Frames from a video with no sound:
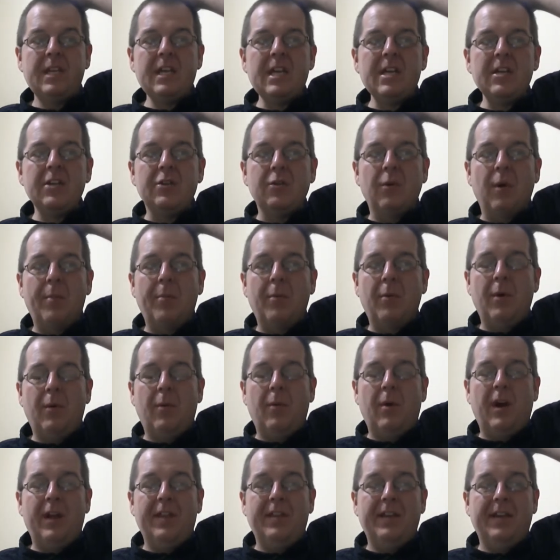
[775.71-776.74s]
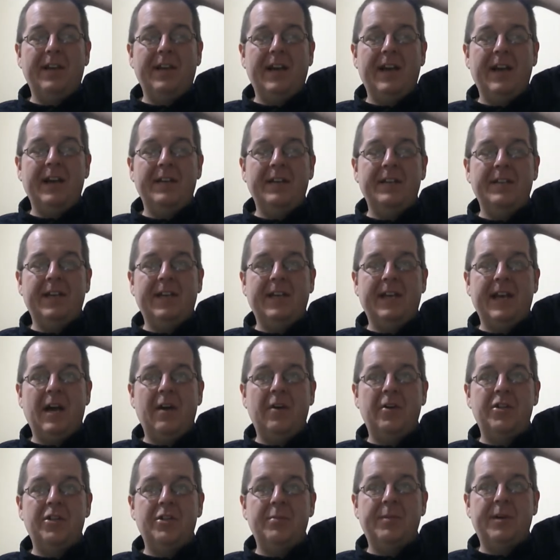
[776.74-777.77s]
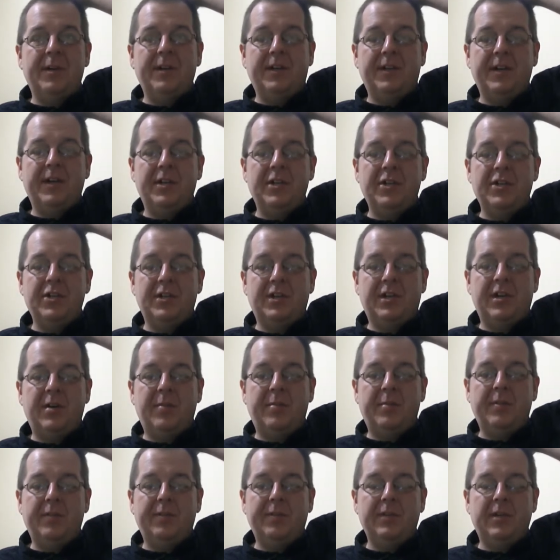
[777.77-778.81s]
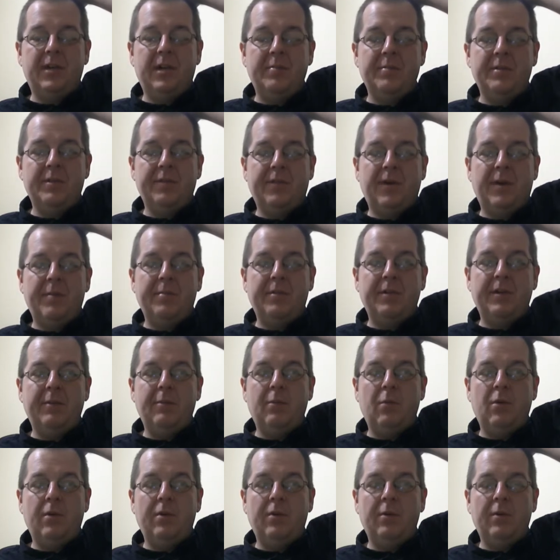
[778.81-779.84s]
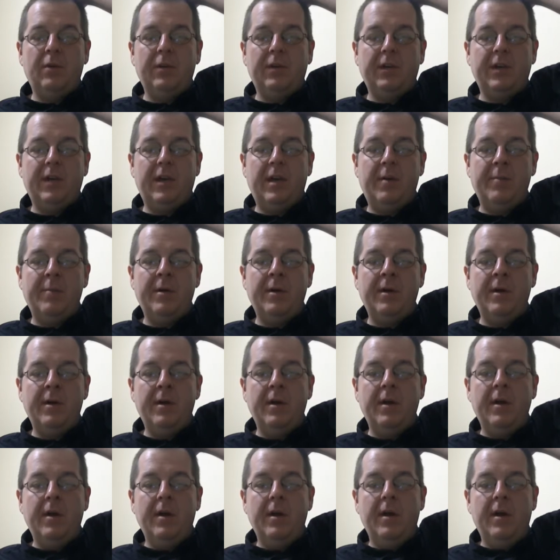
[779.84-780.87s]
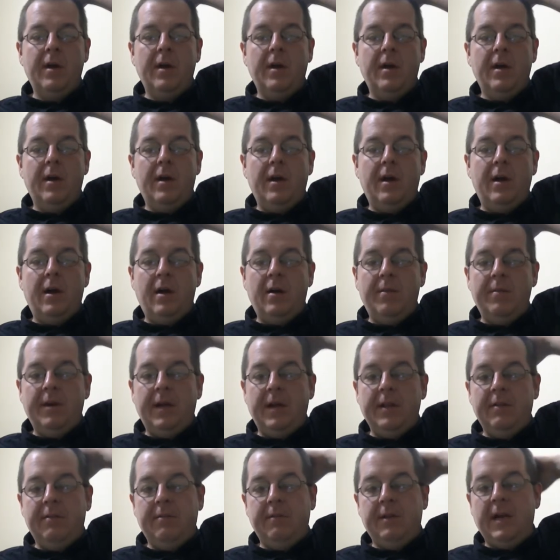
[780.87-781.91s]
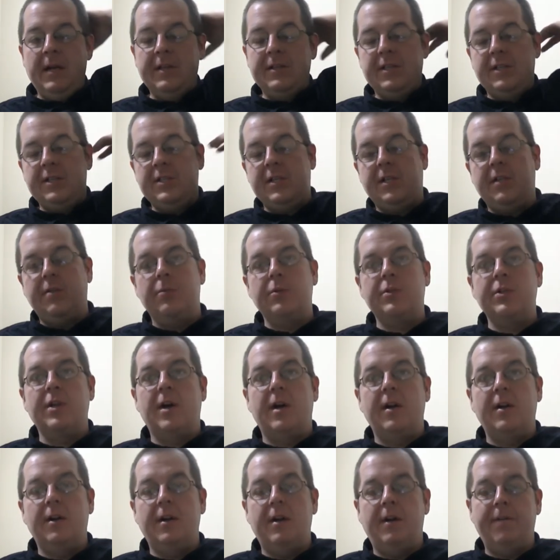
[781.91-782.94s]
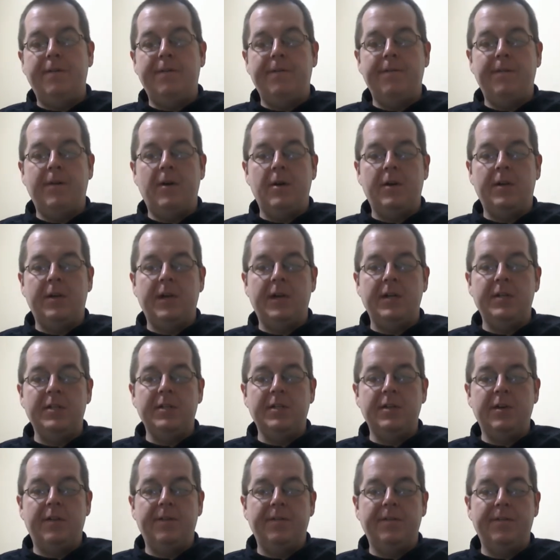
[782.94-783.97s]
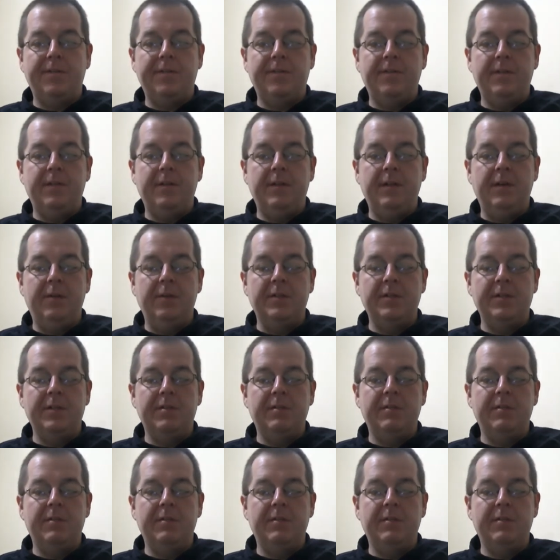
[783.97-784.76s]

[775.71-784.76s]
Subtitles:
to a point where I think I had to take allergy medication a couple of times if I played more than one game. And as I said, there was not enough arcade stuff. There was